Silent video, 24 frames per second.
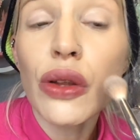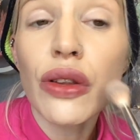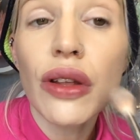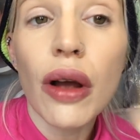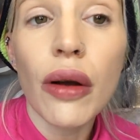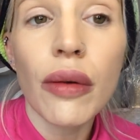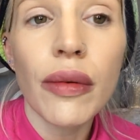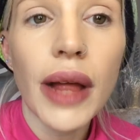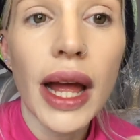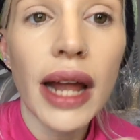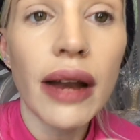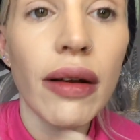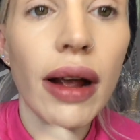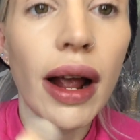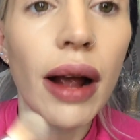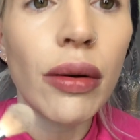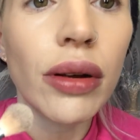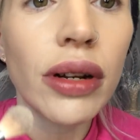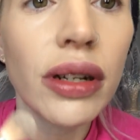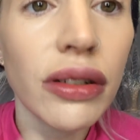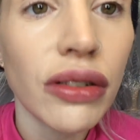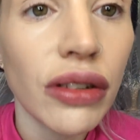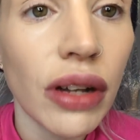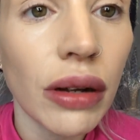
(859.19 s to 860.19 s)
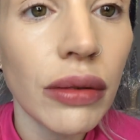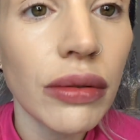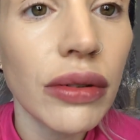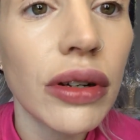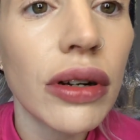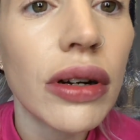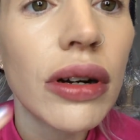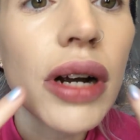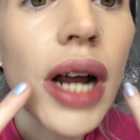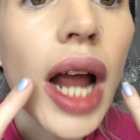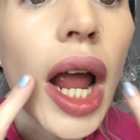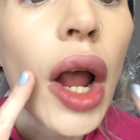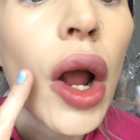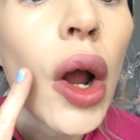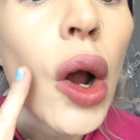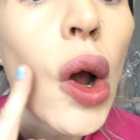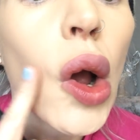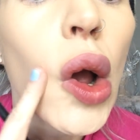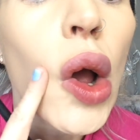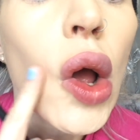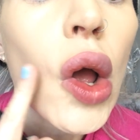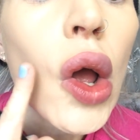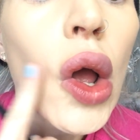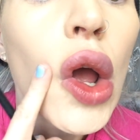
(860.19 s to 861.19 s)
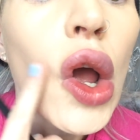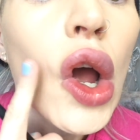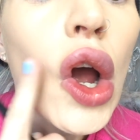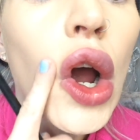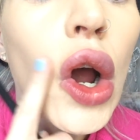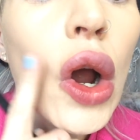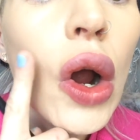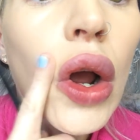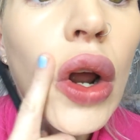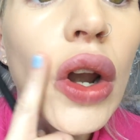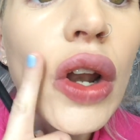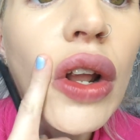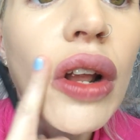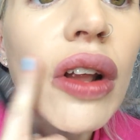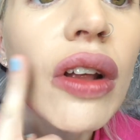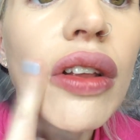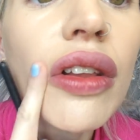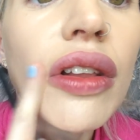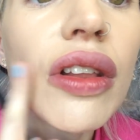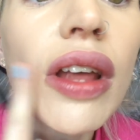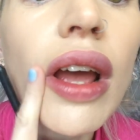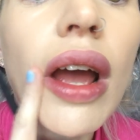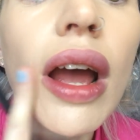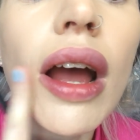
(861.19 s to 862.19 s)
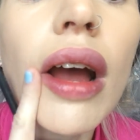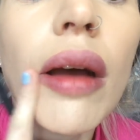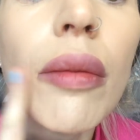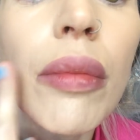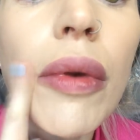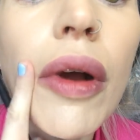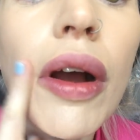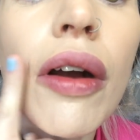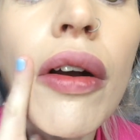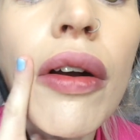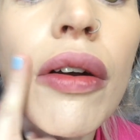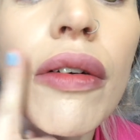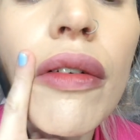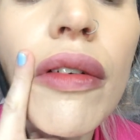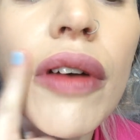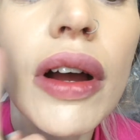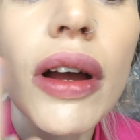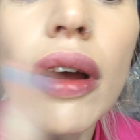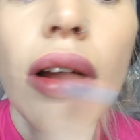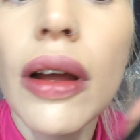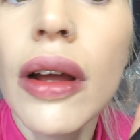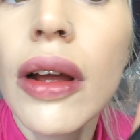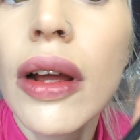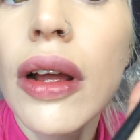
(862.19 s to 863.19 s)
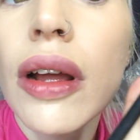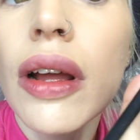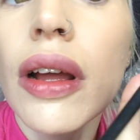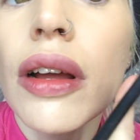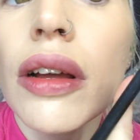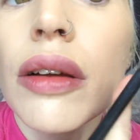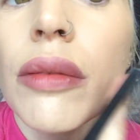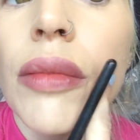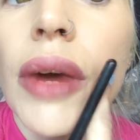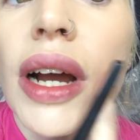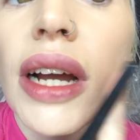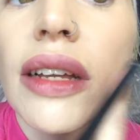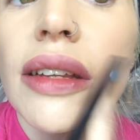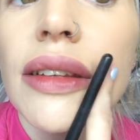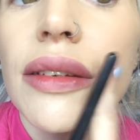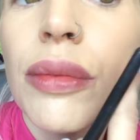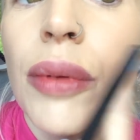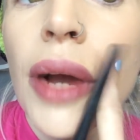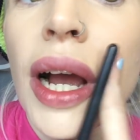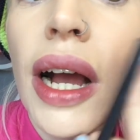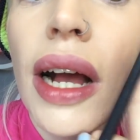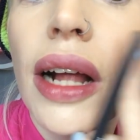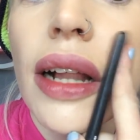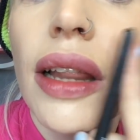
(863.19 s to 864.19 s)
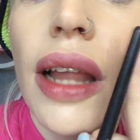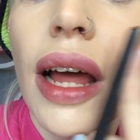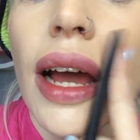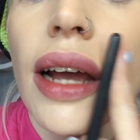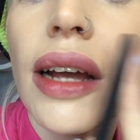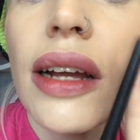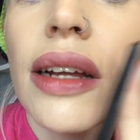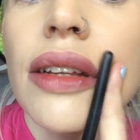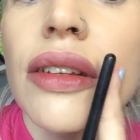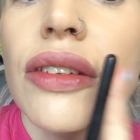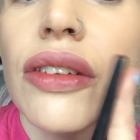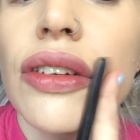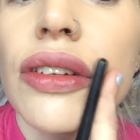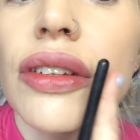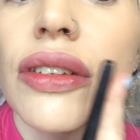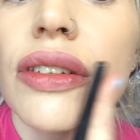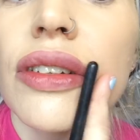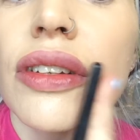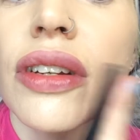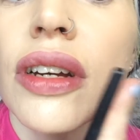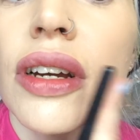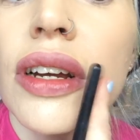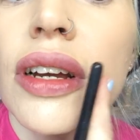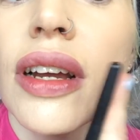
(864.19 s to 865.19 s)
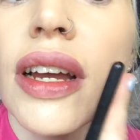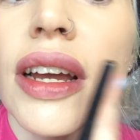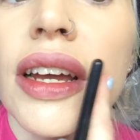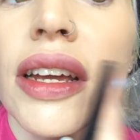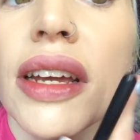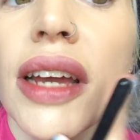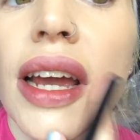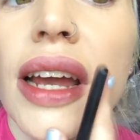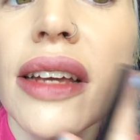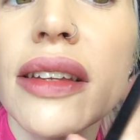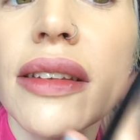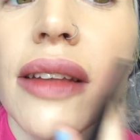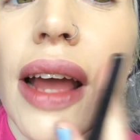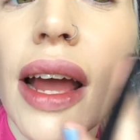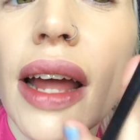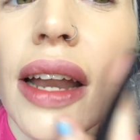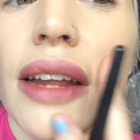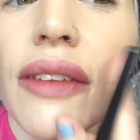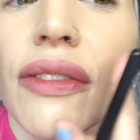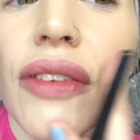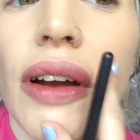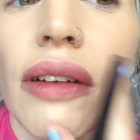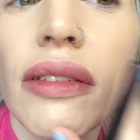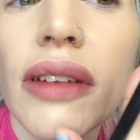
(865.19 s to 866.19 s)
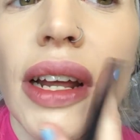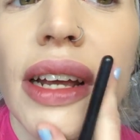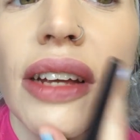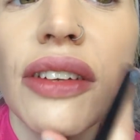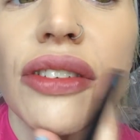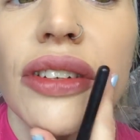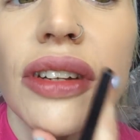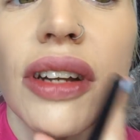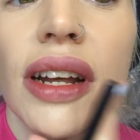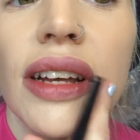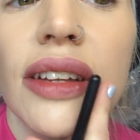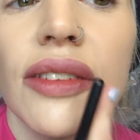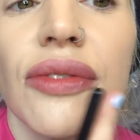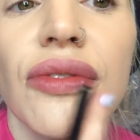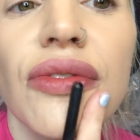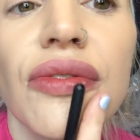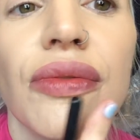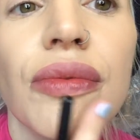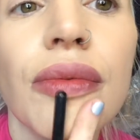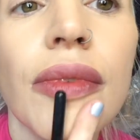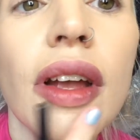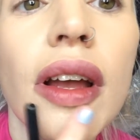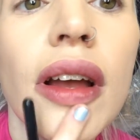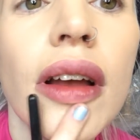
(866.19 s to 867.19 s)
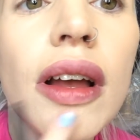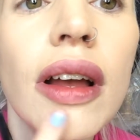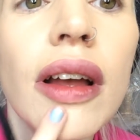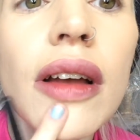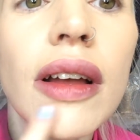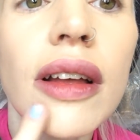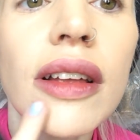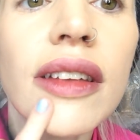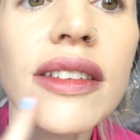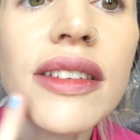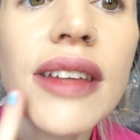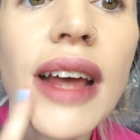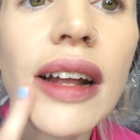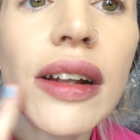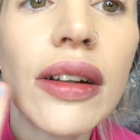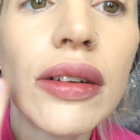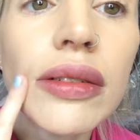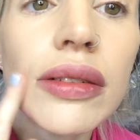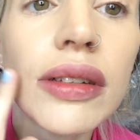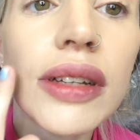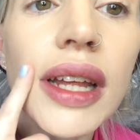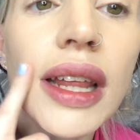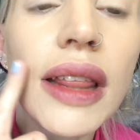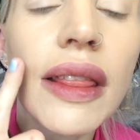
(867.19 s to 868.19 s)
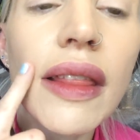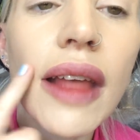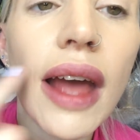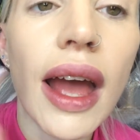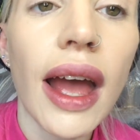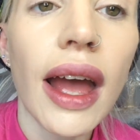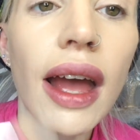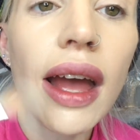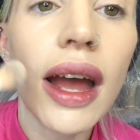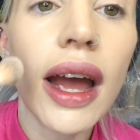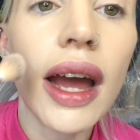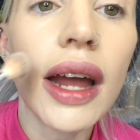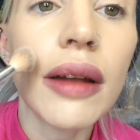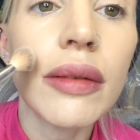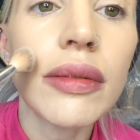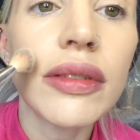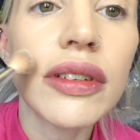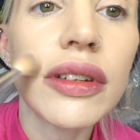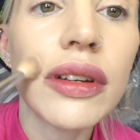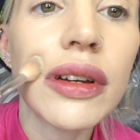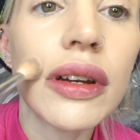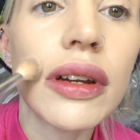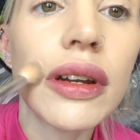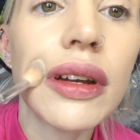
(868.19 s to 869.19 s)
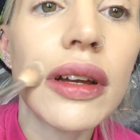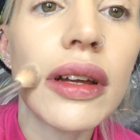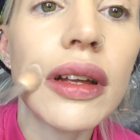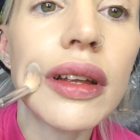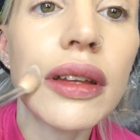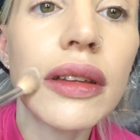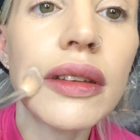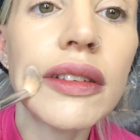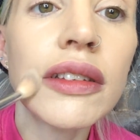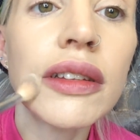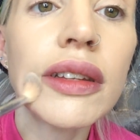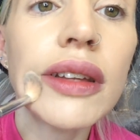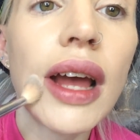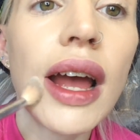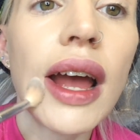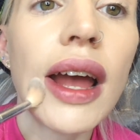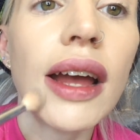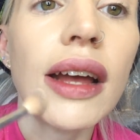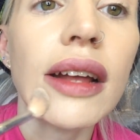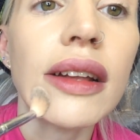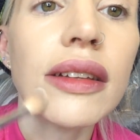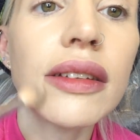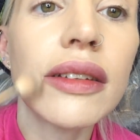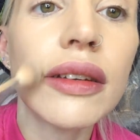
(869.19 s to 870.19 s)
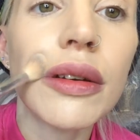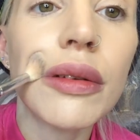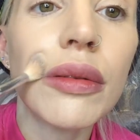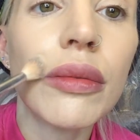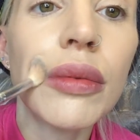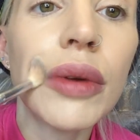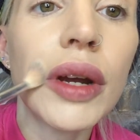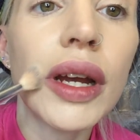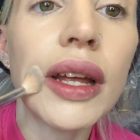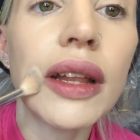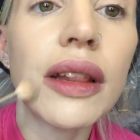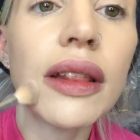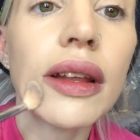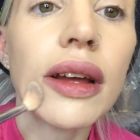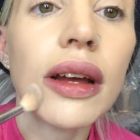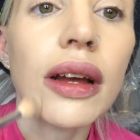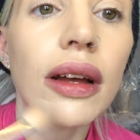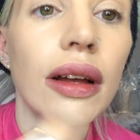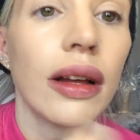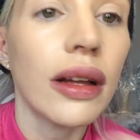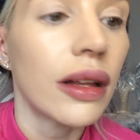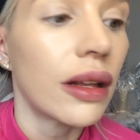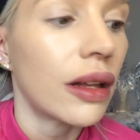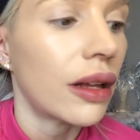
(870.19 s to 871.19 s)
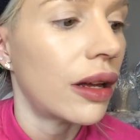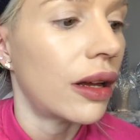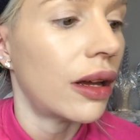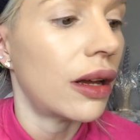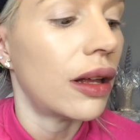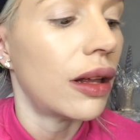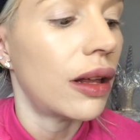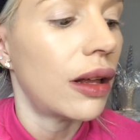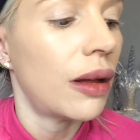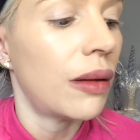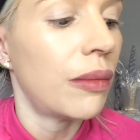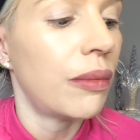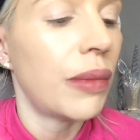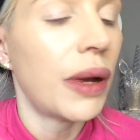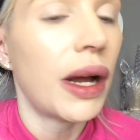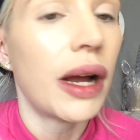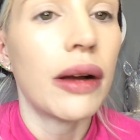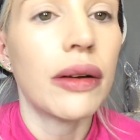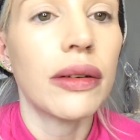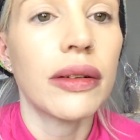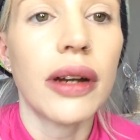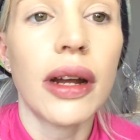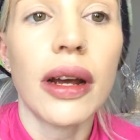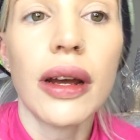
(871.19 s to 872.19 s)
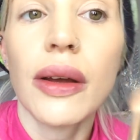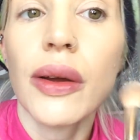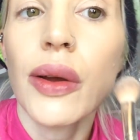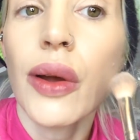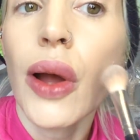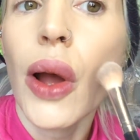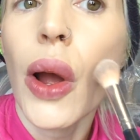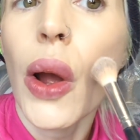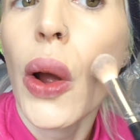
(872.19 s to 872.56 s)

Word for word: So anyway, I'm going to stop talking. I'm going to just tap over my smile lines just in case any foundation has settled in there. And I'm just going to set with powder.